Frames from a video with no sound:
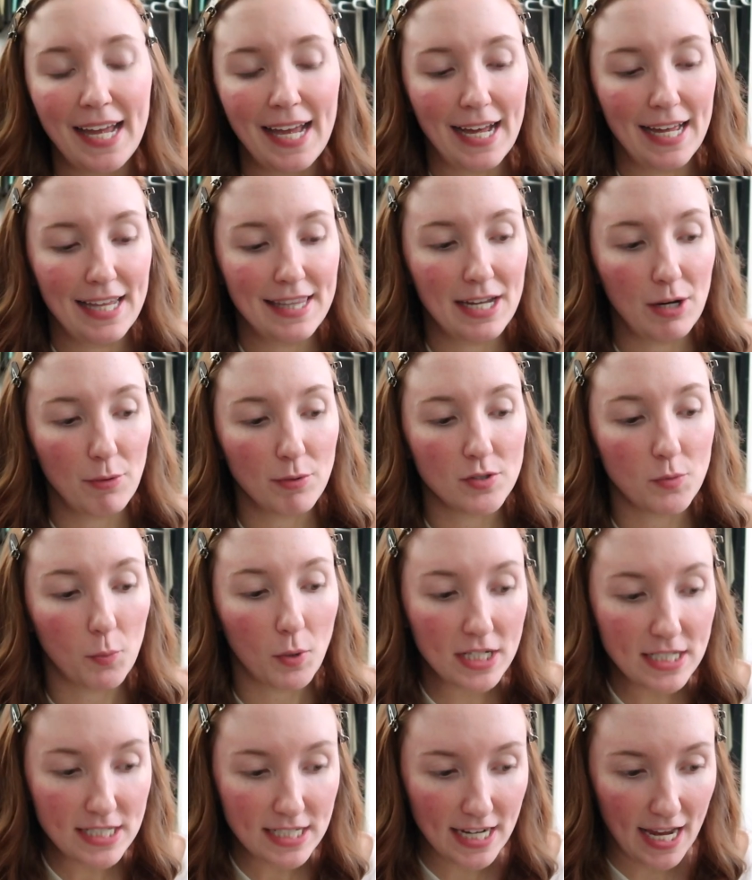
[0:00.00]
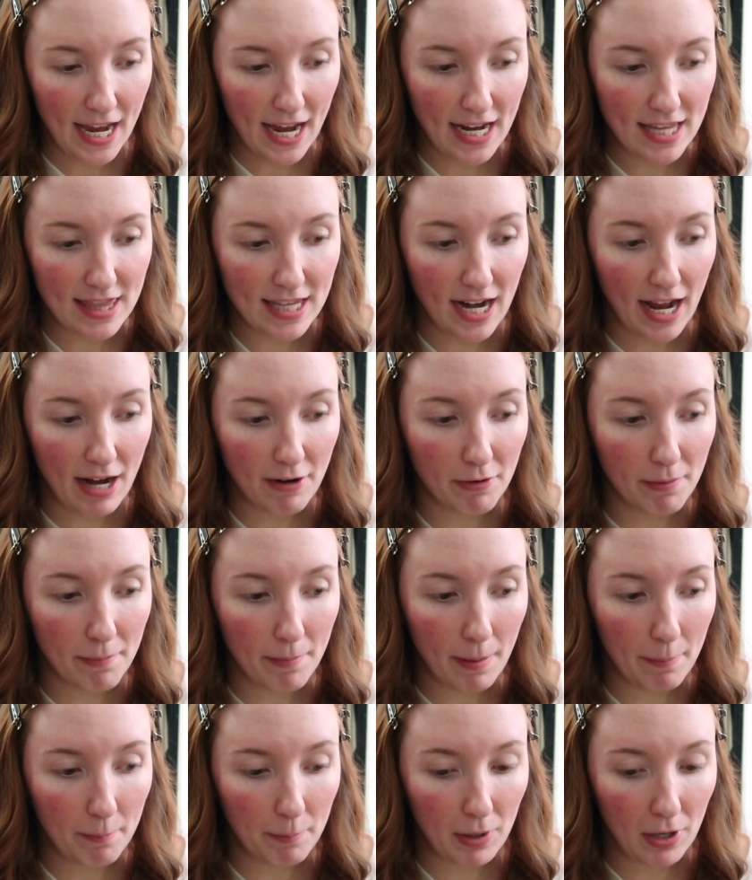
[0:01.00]
And there was one day that I
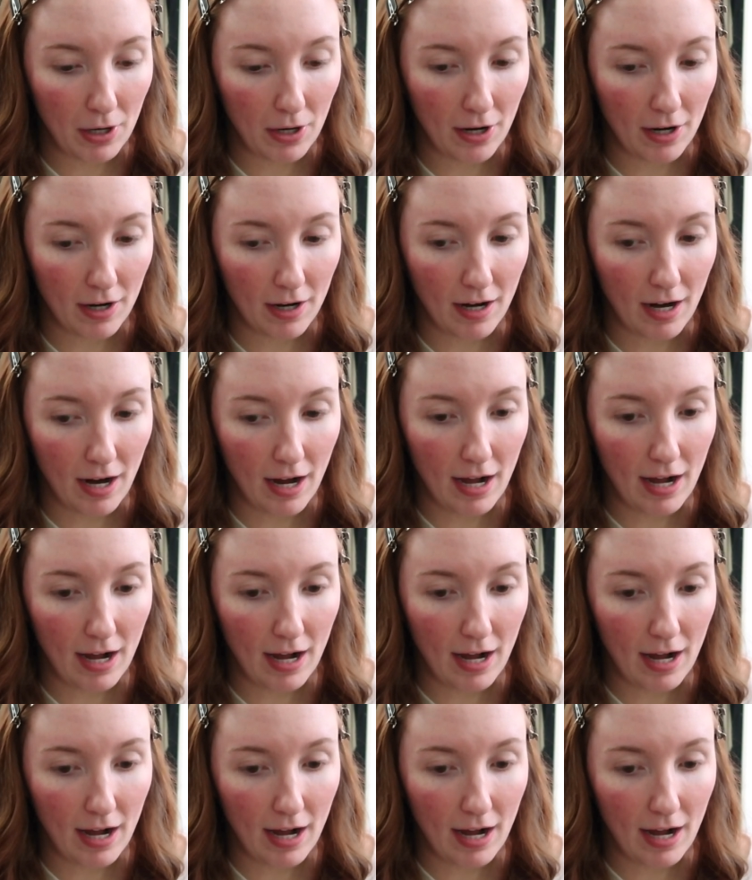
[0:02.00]
remember